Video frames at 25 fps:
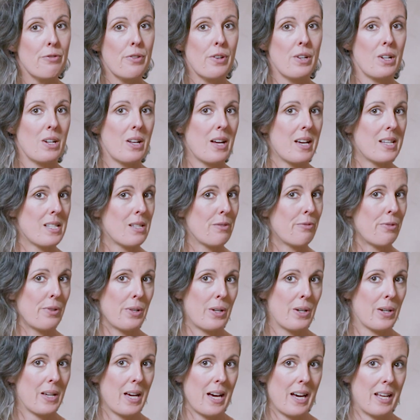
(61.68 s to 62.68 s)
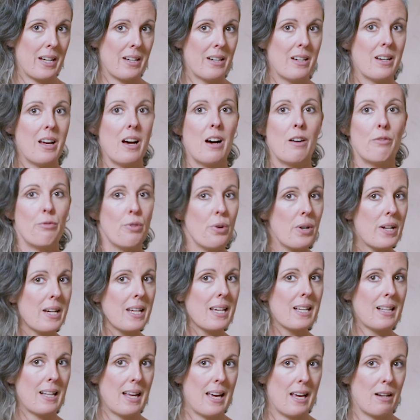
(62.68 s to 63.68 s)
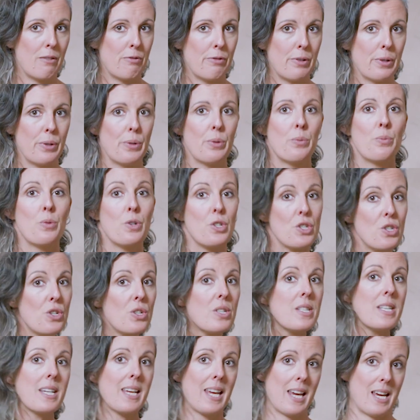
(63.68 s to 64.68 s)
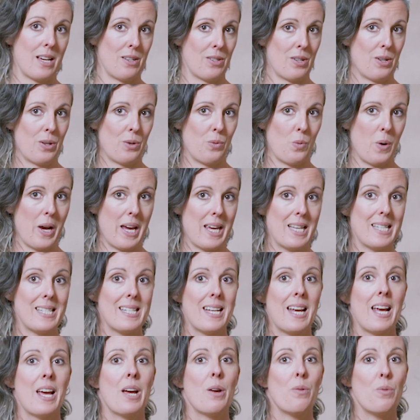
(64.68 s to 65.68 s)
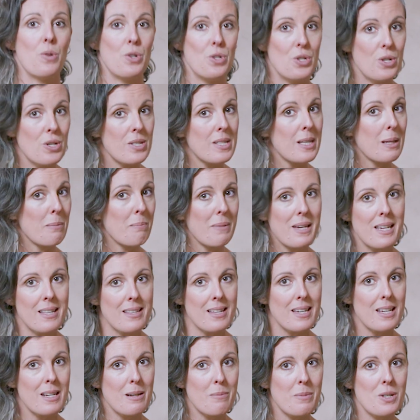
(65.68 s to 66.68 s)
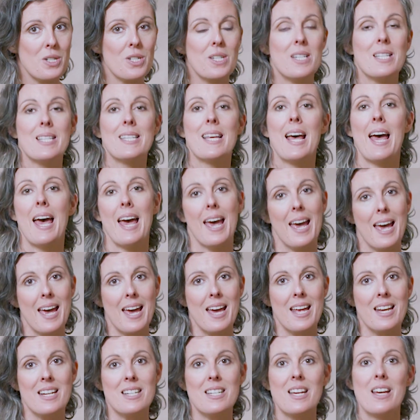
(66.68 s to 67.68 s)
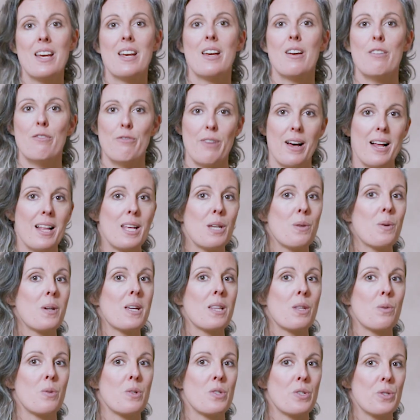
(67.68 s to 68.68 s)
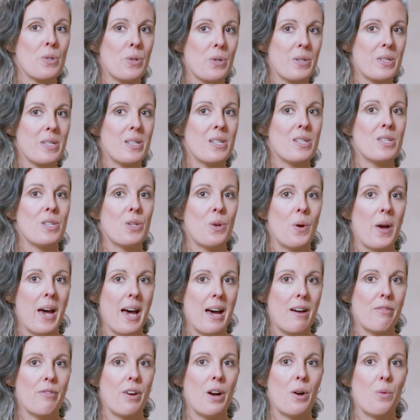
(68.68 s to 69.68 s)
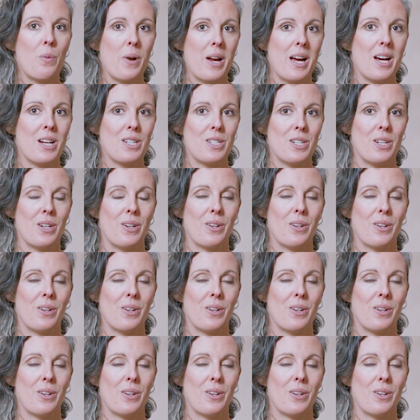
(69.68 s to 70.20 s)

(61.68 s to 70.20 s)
fertiliser for your garden, avoiding landfill, reducing household waste, reducing methane emissions, and valuing the resources you have around